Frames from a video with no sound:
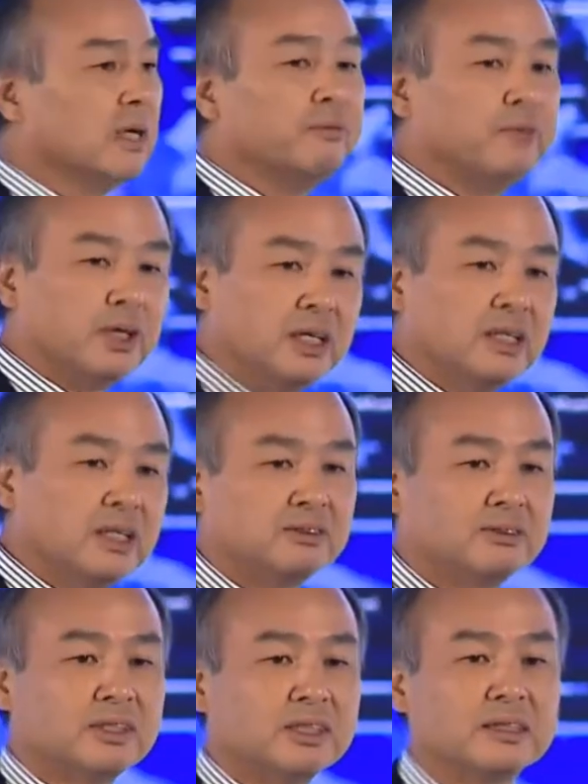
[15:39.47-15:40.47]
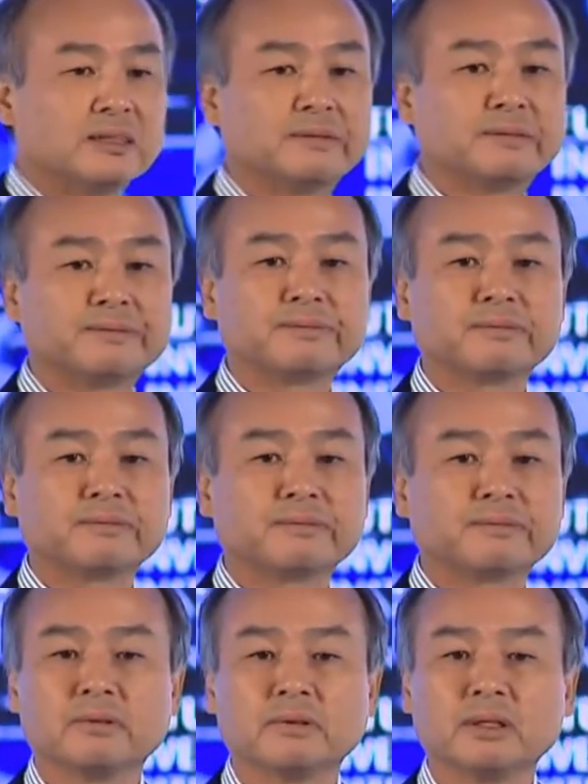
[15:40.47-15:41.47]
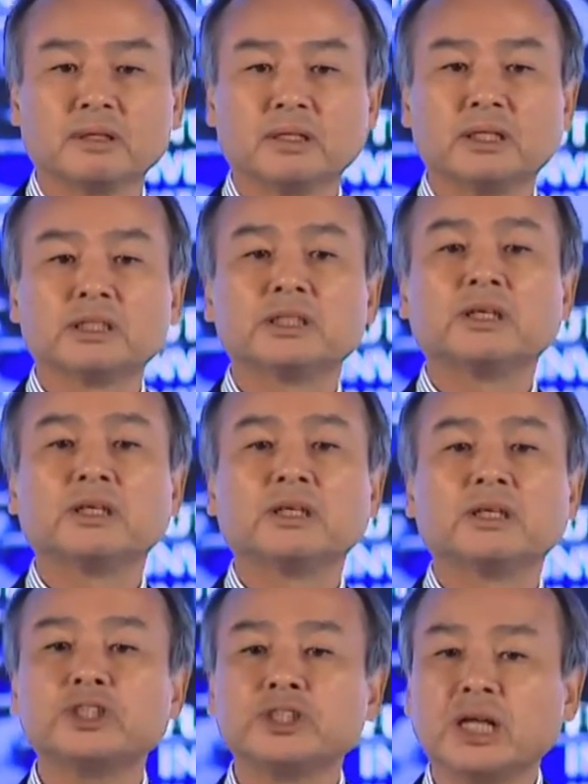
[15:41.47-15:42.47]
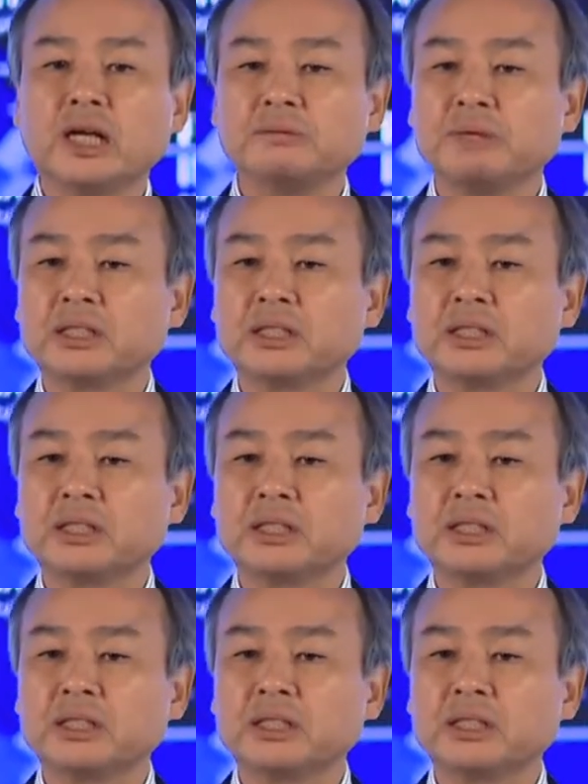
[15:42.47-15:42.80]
Every industry. This is the first time